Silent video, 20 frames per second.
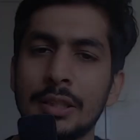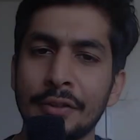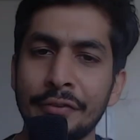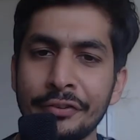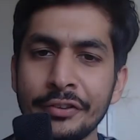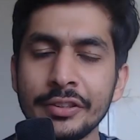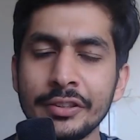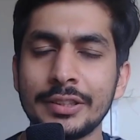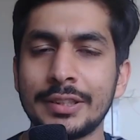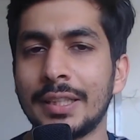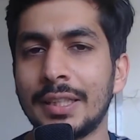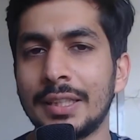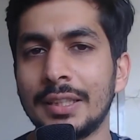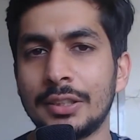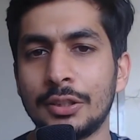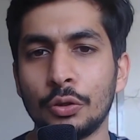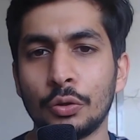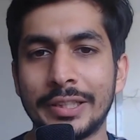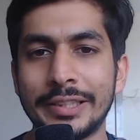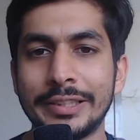first thing
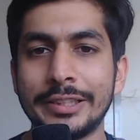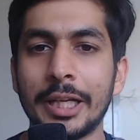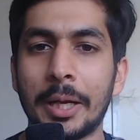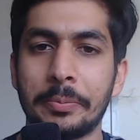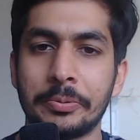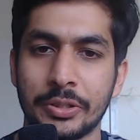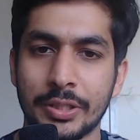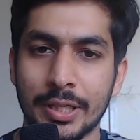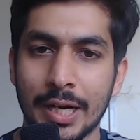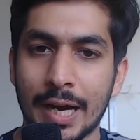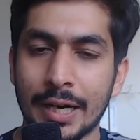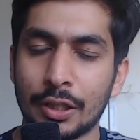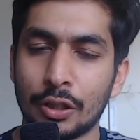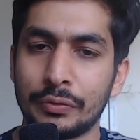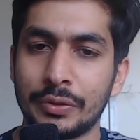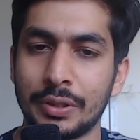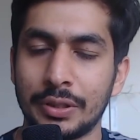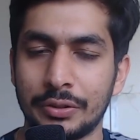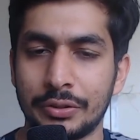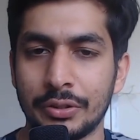is you read the abstract
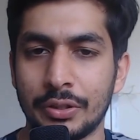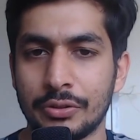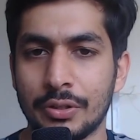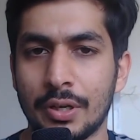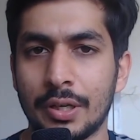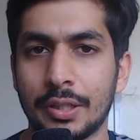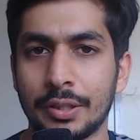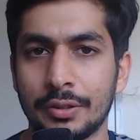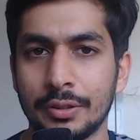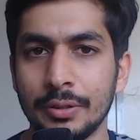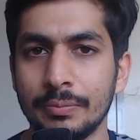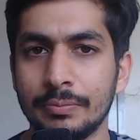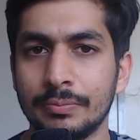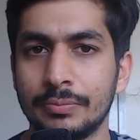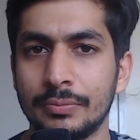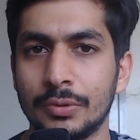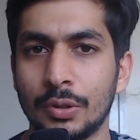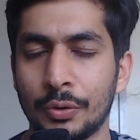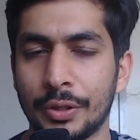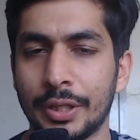of the research article.
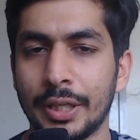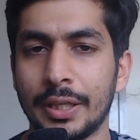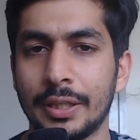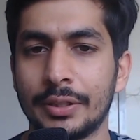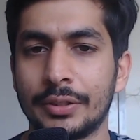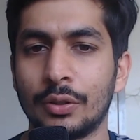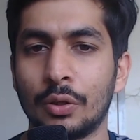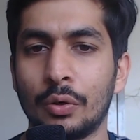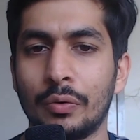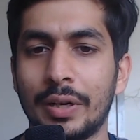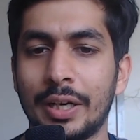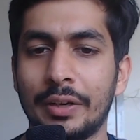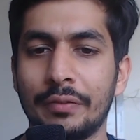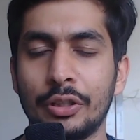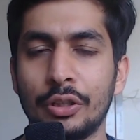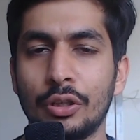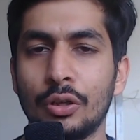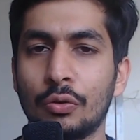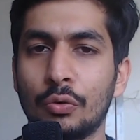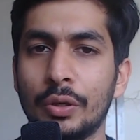Okay, so whenever
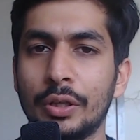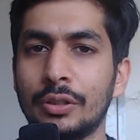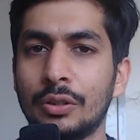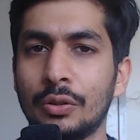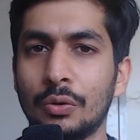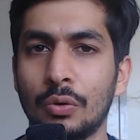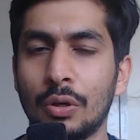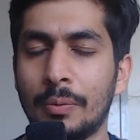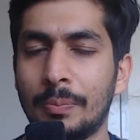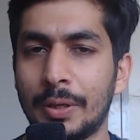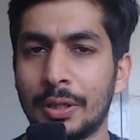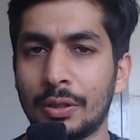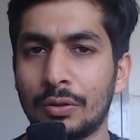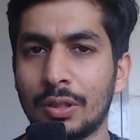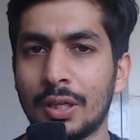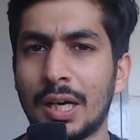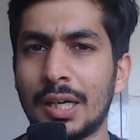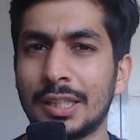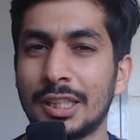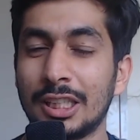you're going through a
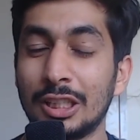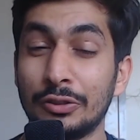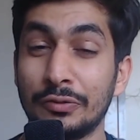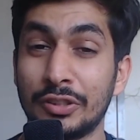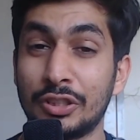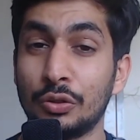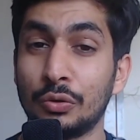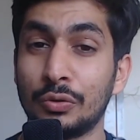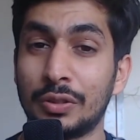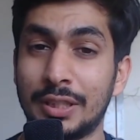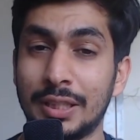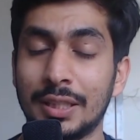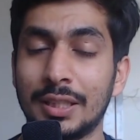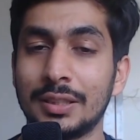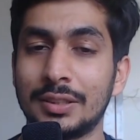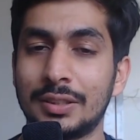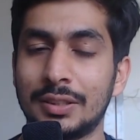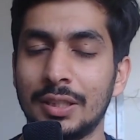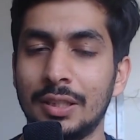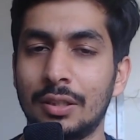particular article which you think
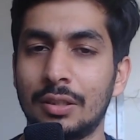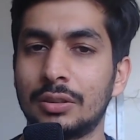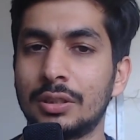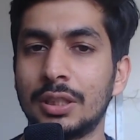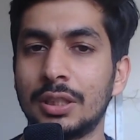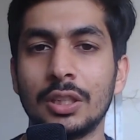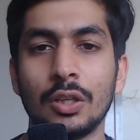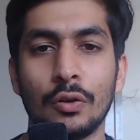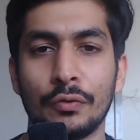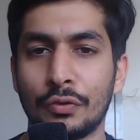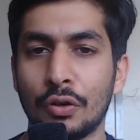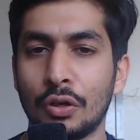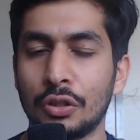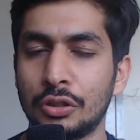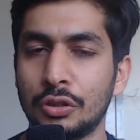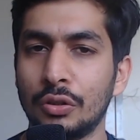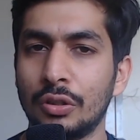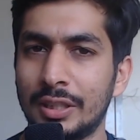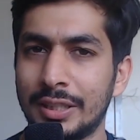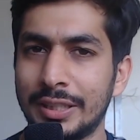it's interesting, of course
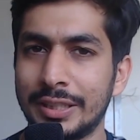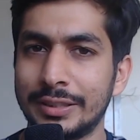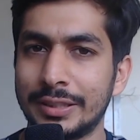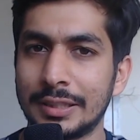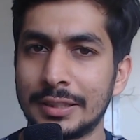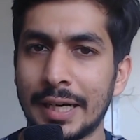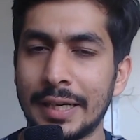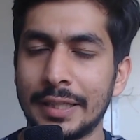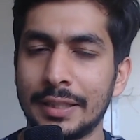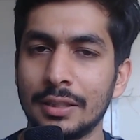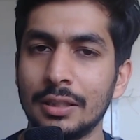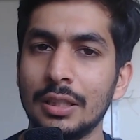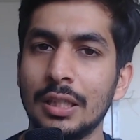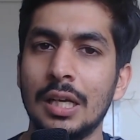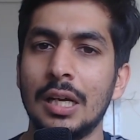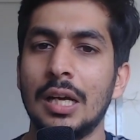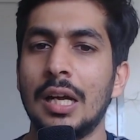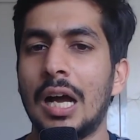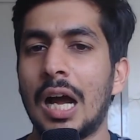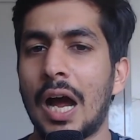you'll read the title.
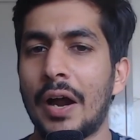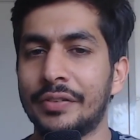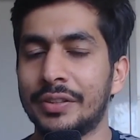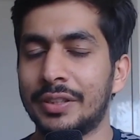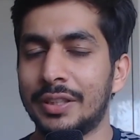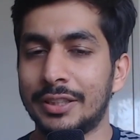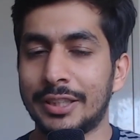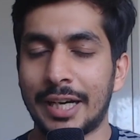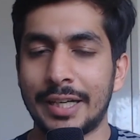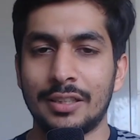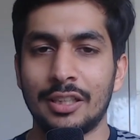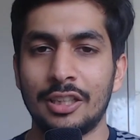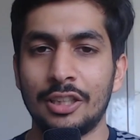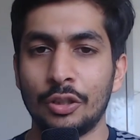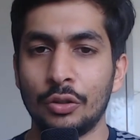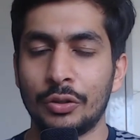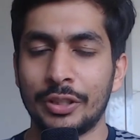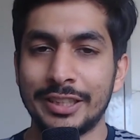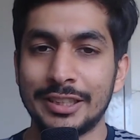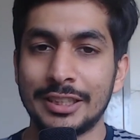After the title,
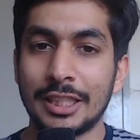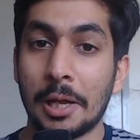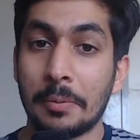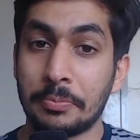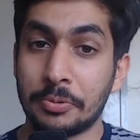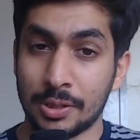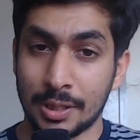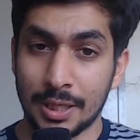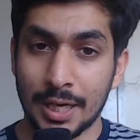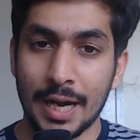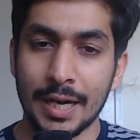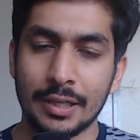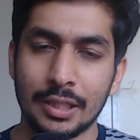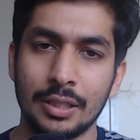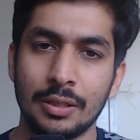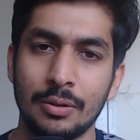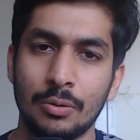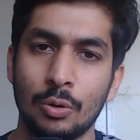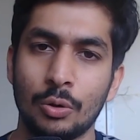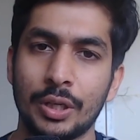you read the abstract.
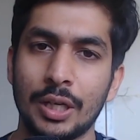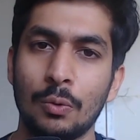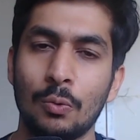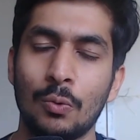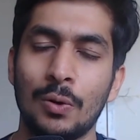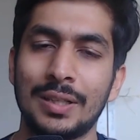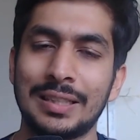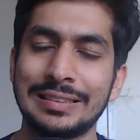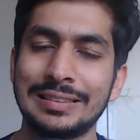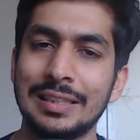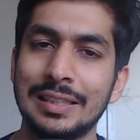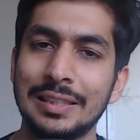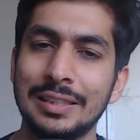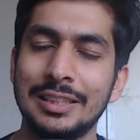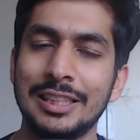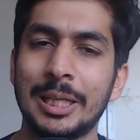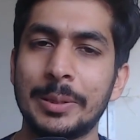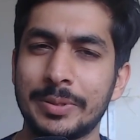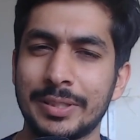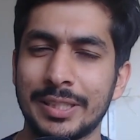Okay, what is written
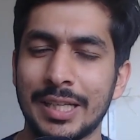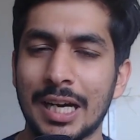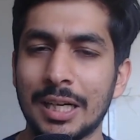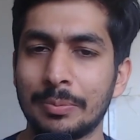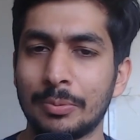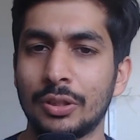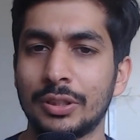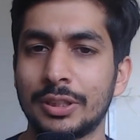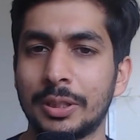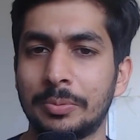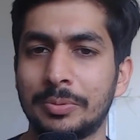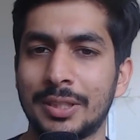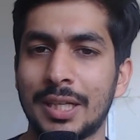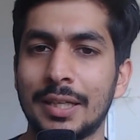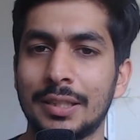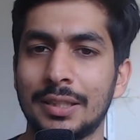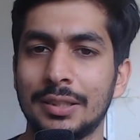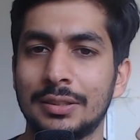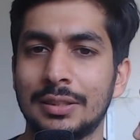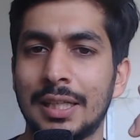in the abstract, because
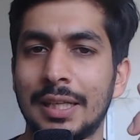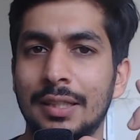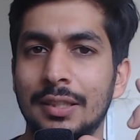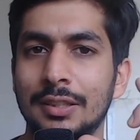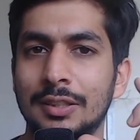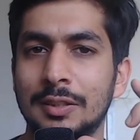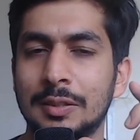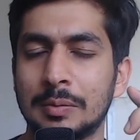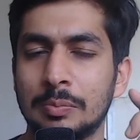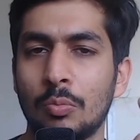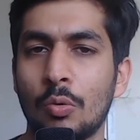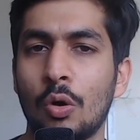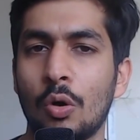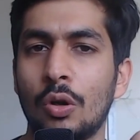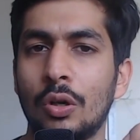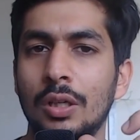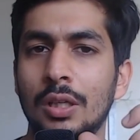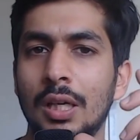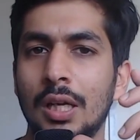abstract is like a small